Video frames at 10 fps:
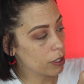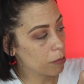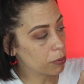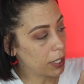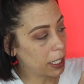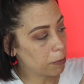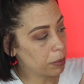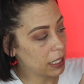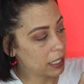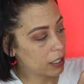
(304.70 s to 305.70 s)
the bright
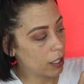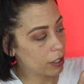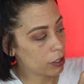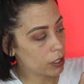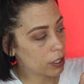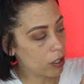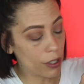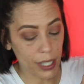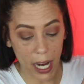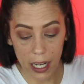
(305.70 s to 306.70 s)
pink color
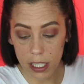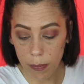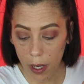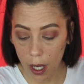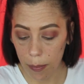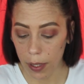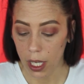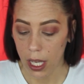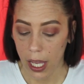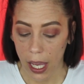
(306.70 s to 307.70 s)
called Ice Pop
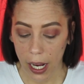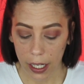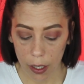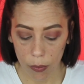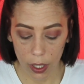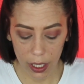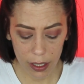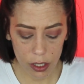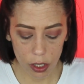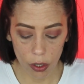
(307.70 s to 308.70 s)
and I
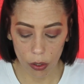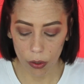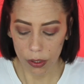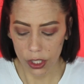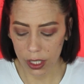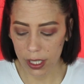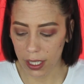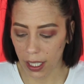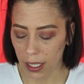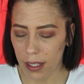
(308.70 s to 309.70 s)
wanted to
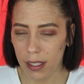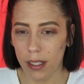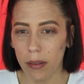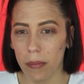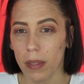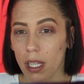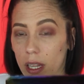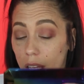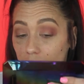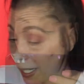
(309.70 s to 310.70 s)
just get some
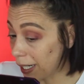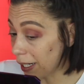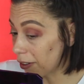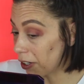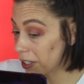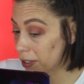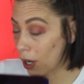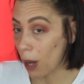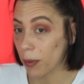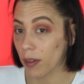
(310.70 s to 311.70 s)
like pink on
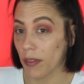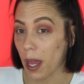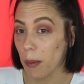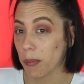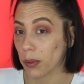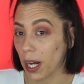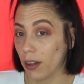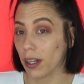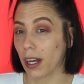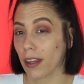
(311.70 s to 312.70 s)
top of that
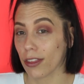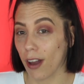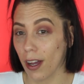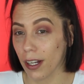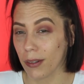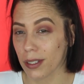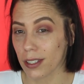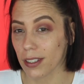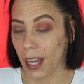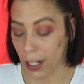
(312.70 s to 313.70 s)
brown and I thought it
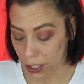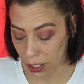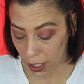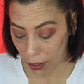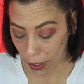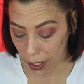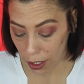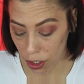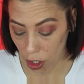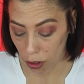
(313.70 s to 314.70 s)
was actually going to
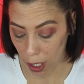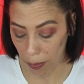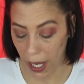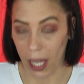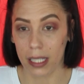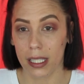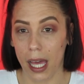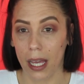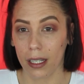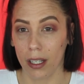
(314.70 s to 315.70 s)
show up as
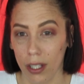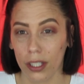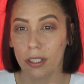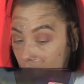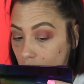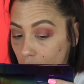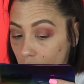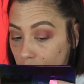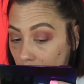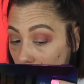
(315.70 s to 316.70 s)
that color. I don't
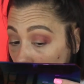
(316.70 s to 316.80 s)
know if you